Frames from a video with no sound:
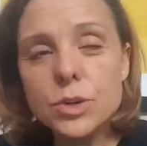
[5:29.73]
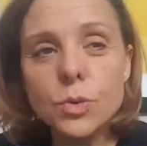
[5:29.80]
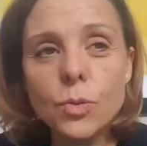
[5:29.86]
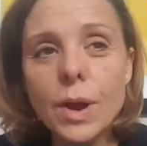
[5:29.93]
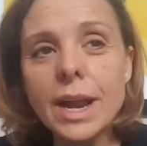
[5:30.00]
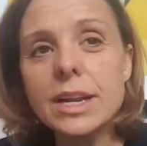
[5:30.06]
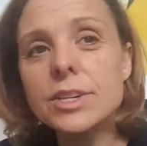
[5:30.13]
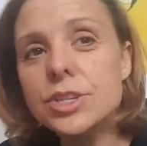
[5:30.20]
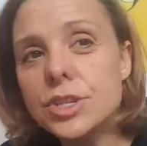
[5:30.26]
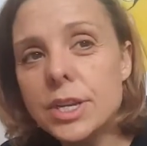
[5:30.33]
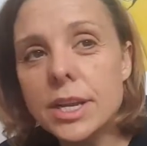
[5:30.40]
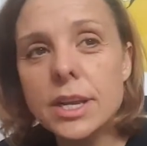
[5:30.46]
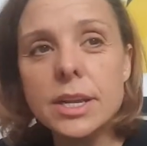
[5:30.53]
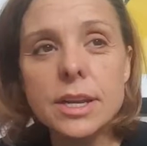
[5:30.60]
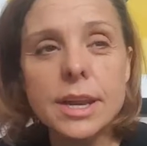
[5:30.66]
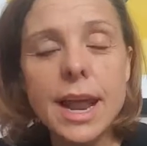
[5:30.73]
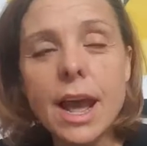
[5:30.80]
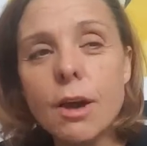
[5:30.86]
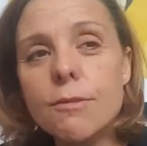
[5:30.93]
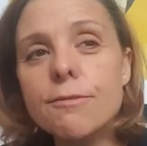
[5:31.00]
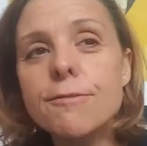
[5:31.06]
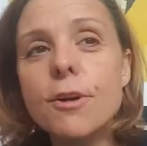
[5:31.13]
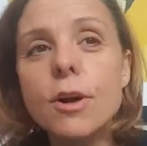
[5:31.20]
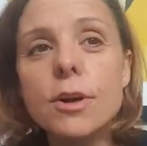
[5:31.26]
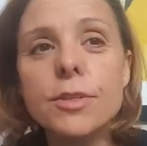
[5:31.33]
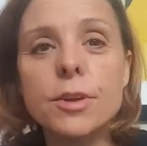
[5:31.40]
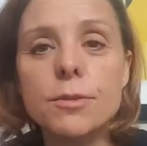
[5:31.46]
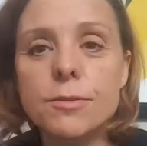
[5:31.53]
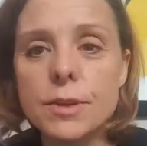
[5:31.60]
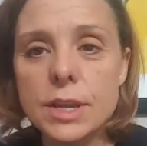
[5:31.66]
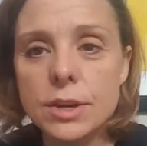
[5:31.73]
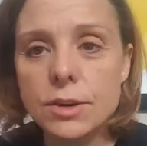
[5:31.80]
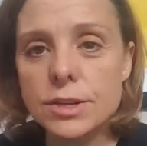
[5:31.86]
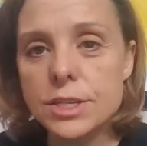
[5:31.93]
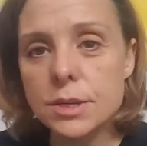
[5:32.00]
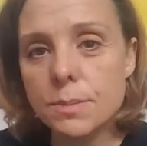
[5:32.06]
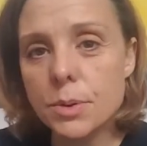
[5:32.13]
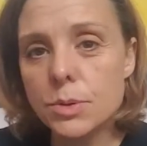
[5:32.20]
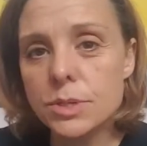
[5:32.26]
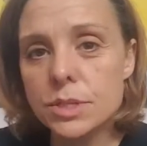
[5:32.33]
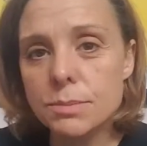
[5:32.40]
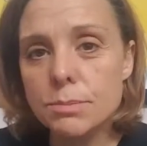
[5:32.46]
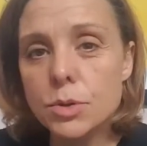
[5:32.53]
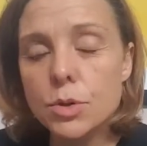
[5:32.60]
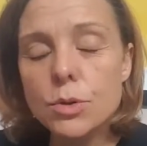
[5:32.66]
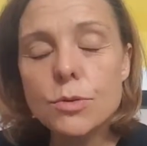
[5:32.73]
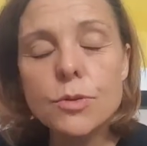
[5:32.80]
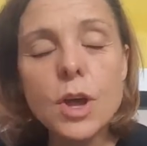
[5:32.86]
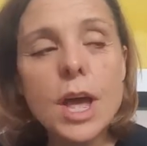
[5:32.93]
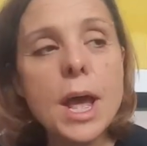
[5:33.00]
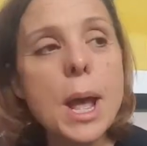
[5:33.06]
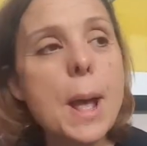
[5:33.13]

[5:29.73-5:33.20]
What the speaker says: direction and how far their finger is supposed to move.